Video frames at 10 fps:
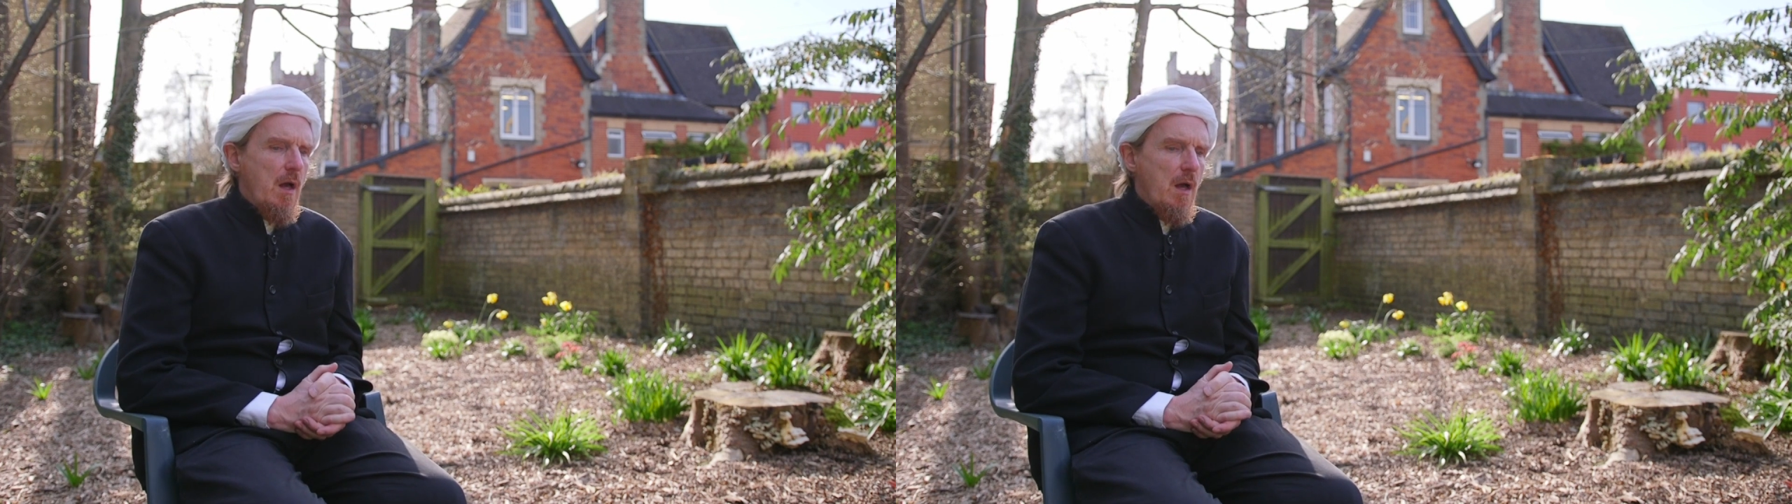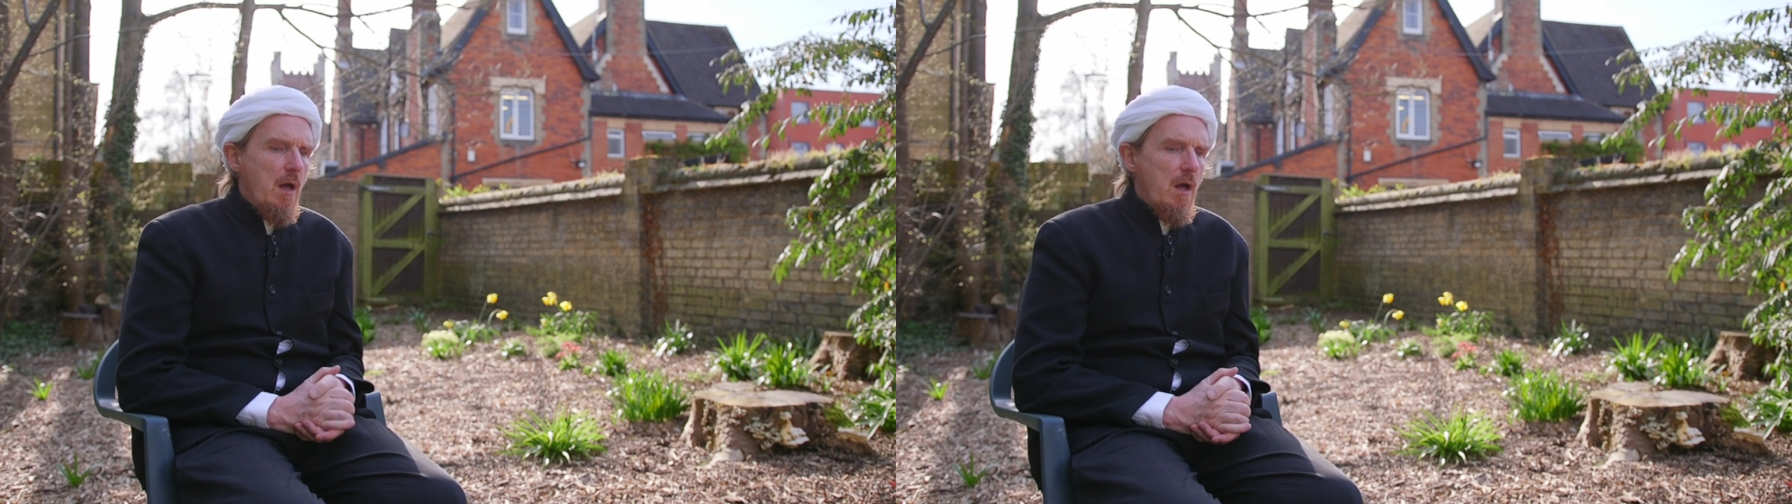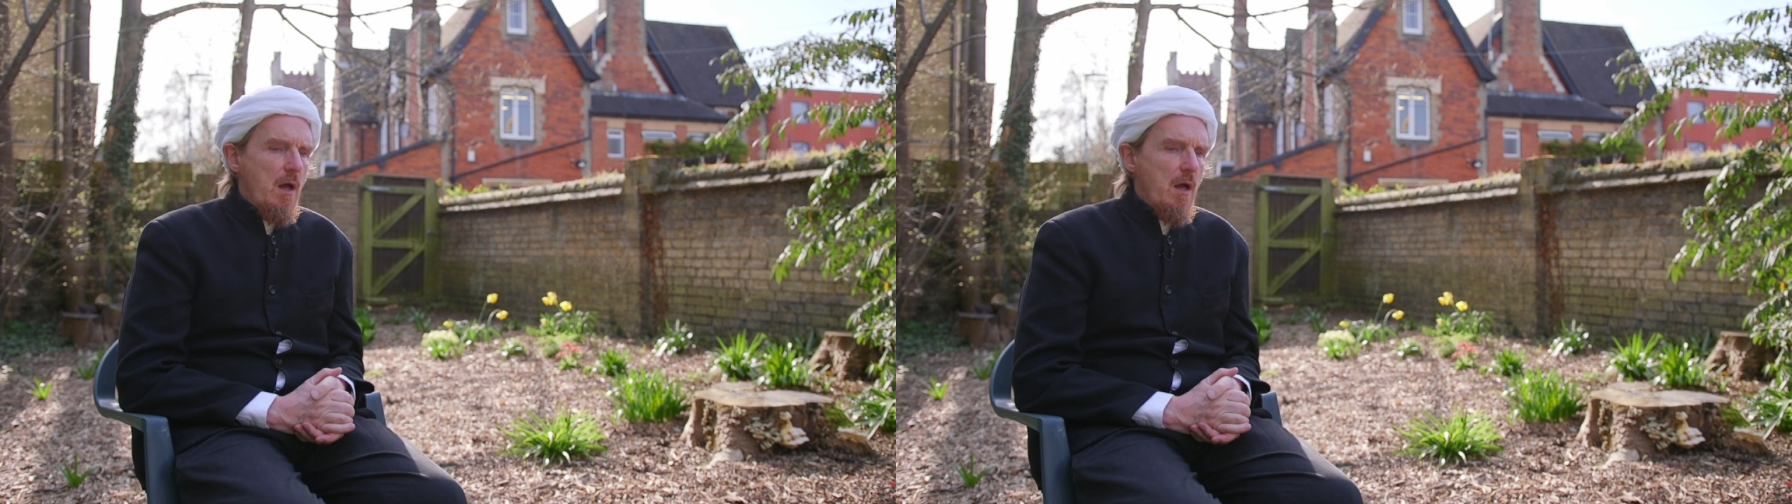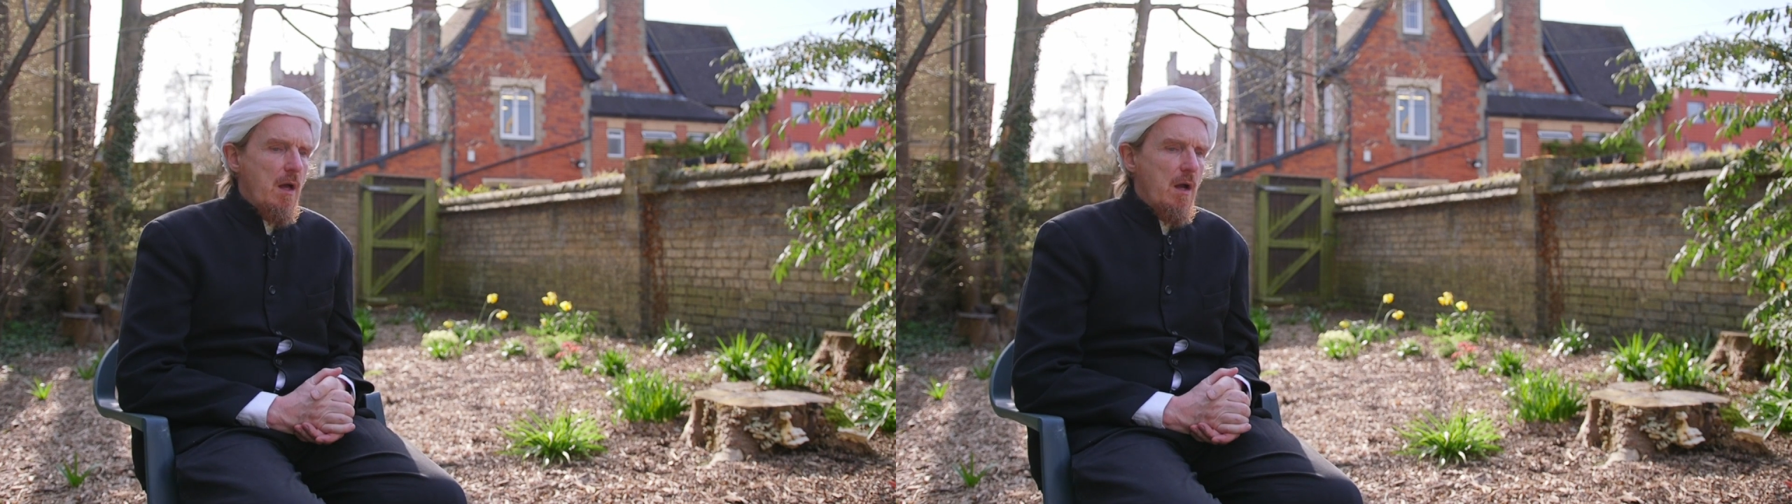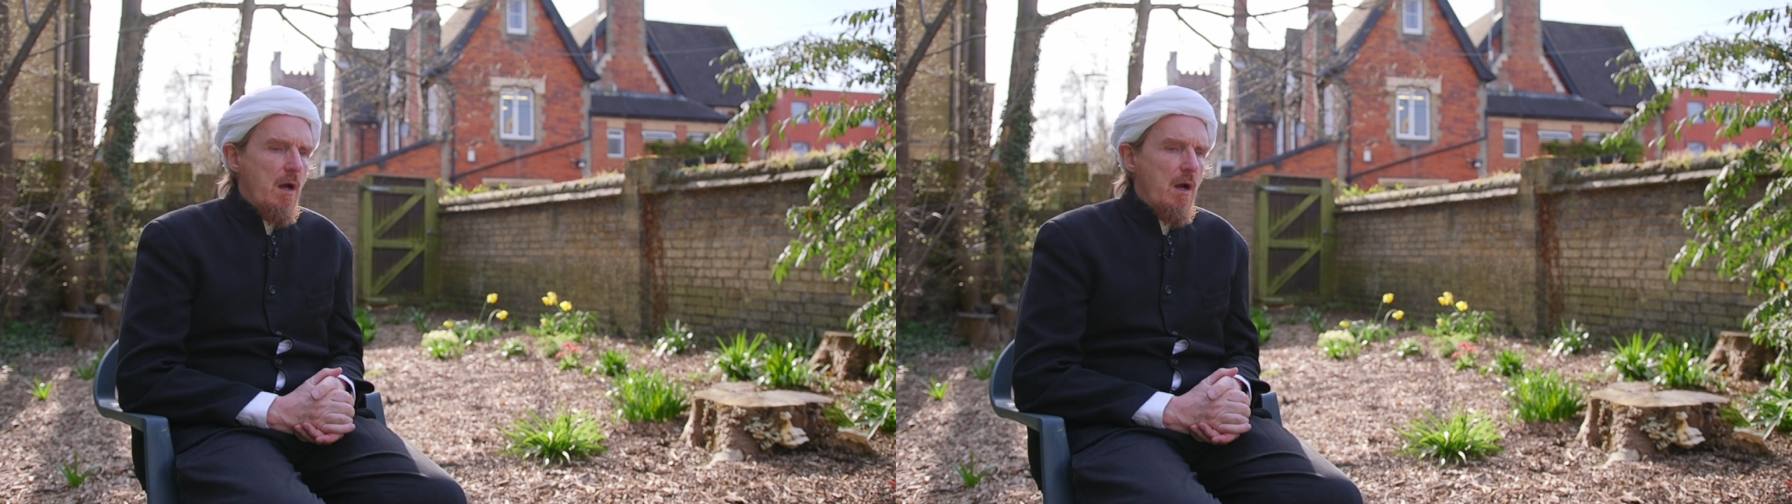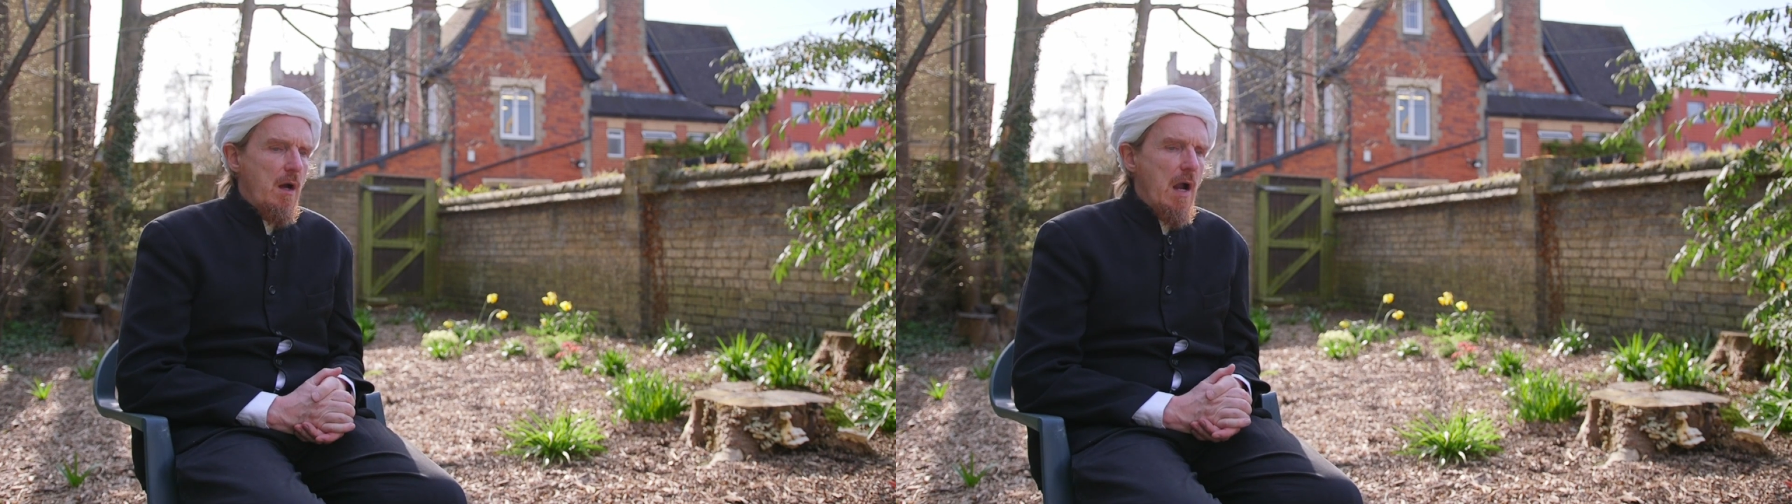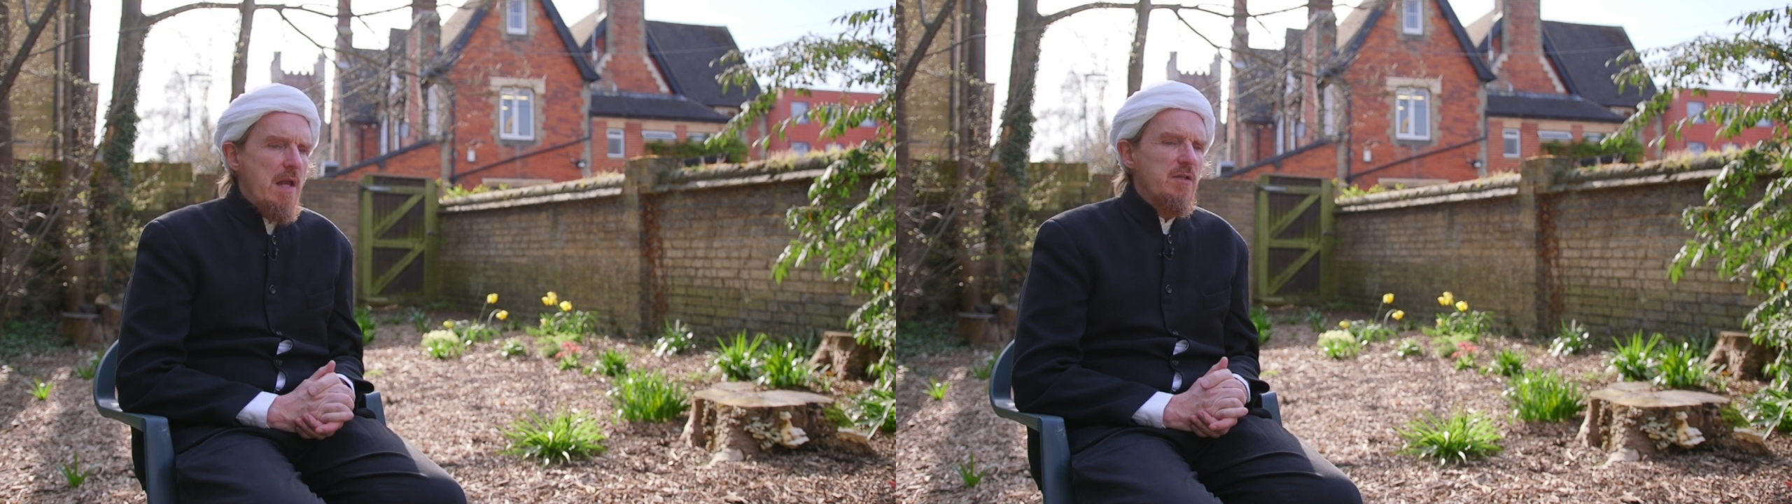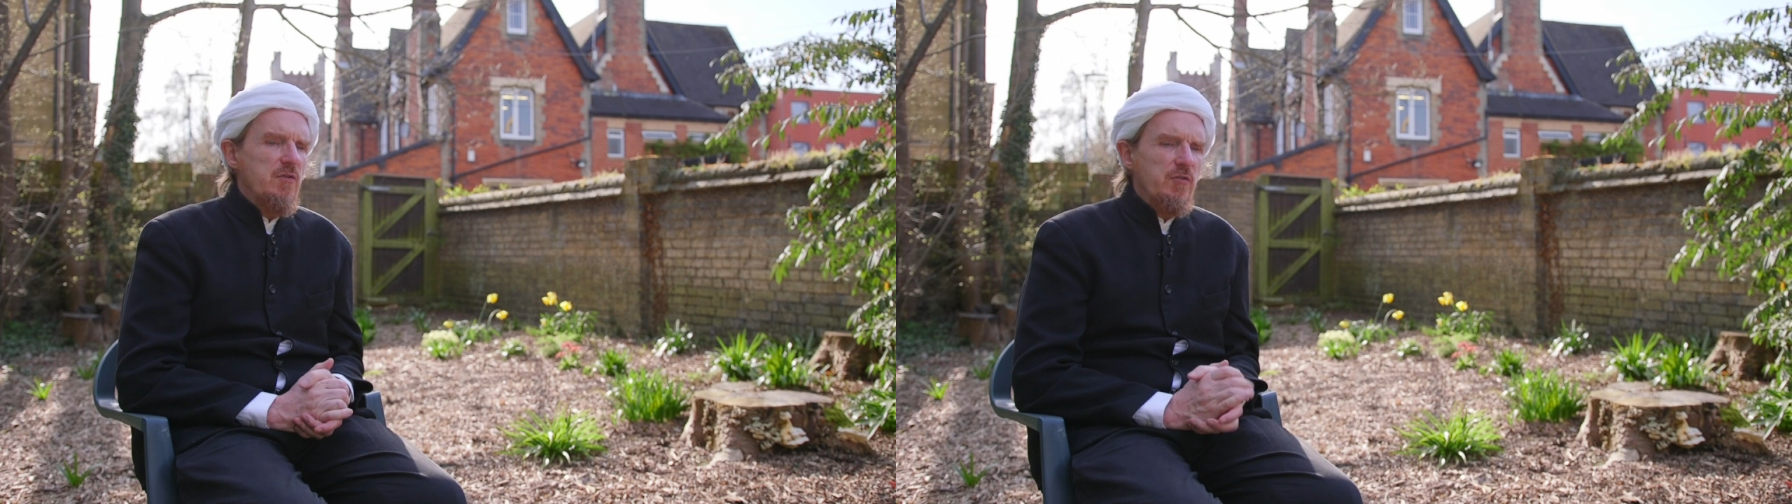And it's